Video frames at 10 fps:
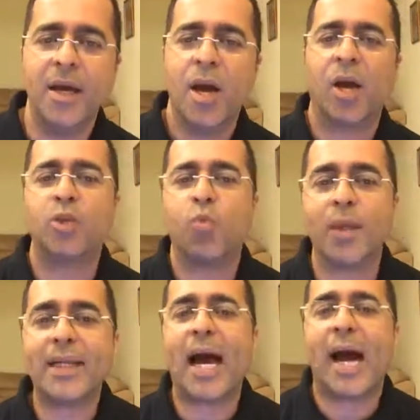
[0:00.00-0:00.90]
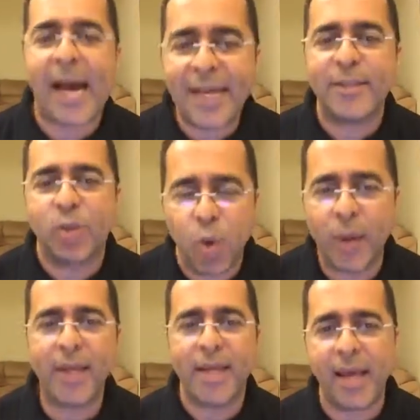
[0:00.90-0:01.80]
Because what I
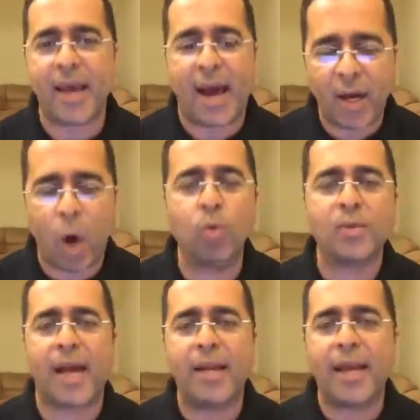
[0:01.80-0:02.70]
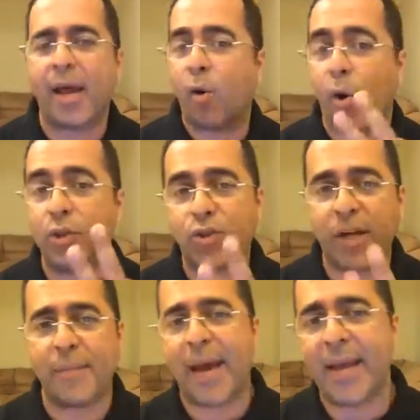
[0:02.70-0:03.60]
doing here, I outside here, all three
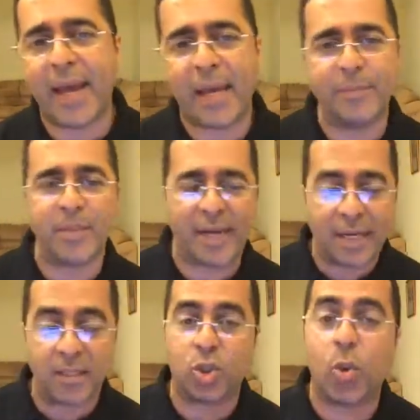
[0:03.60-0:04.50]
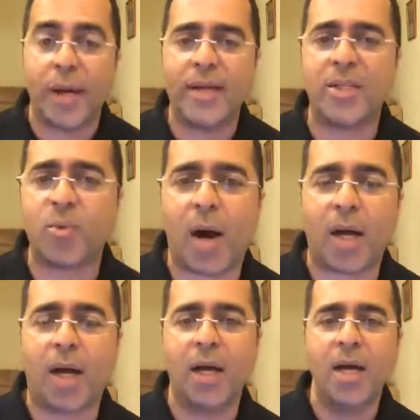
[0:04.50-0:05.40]
of my names, and I doing this
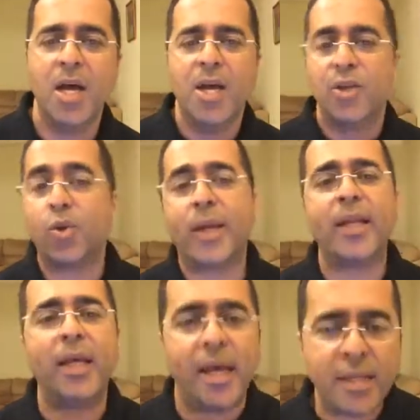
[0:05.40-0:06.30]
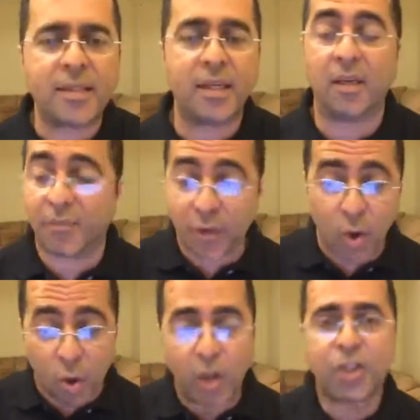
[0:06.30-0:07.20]
work. So it's easy for the
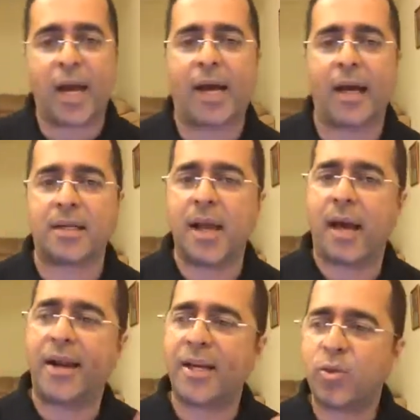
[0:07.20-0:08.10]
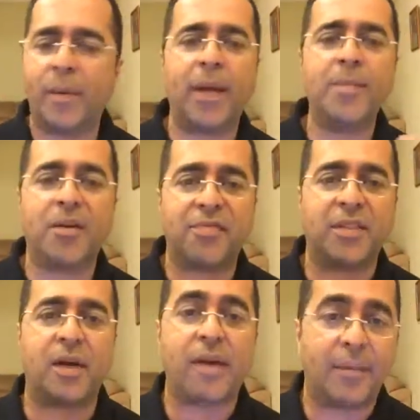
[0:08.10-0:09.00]
whole jackass clan, and next woman named
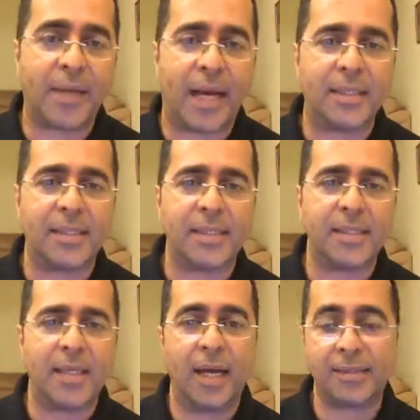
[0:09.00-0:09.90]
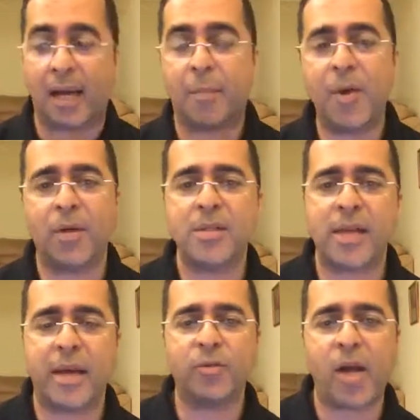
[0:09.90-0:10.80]
Navita Ramdas, attack me on the
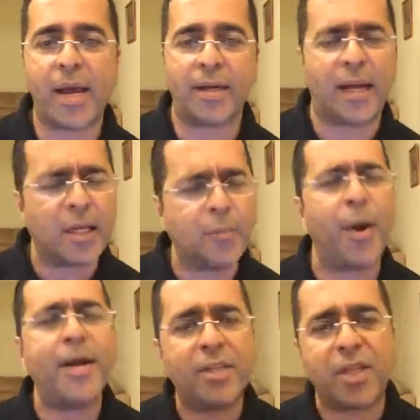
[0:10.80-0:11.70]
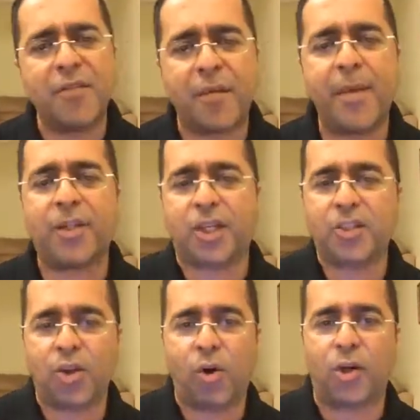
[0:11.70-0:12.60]
same thread. And I bring this information
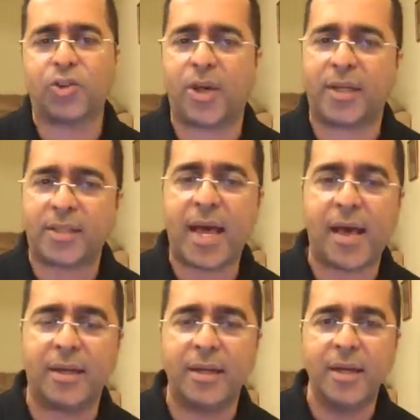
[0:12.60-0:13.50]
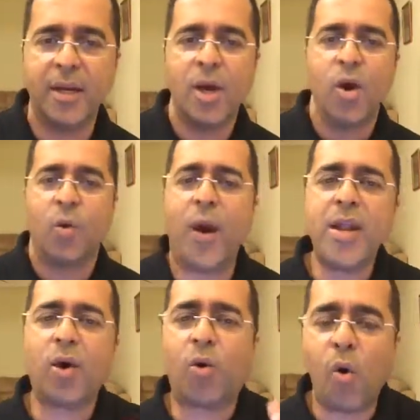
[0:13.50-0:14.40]
to you all so you understand. When you
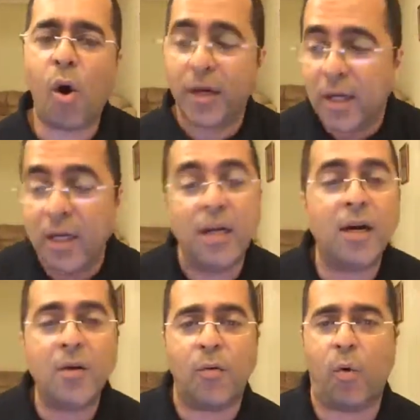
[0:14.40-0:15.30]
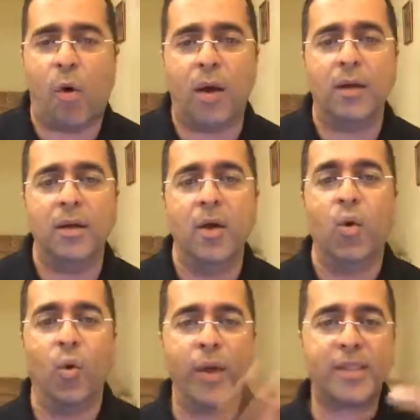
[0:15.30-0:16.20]
go on her wall,
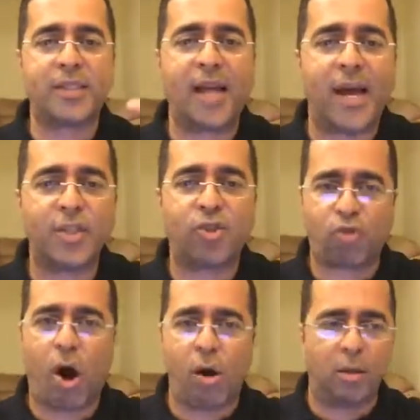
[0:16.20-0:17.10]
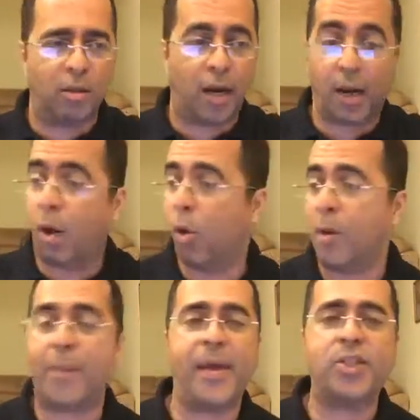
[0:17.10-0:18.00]
we stand strong, and her whole
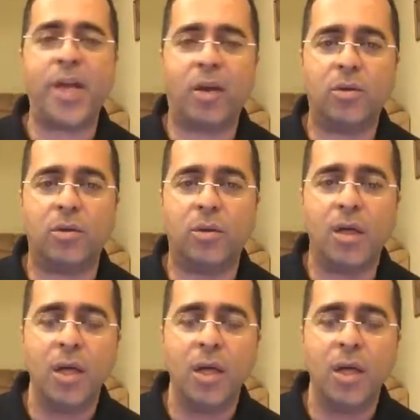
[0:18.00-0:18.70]
page yellow.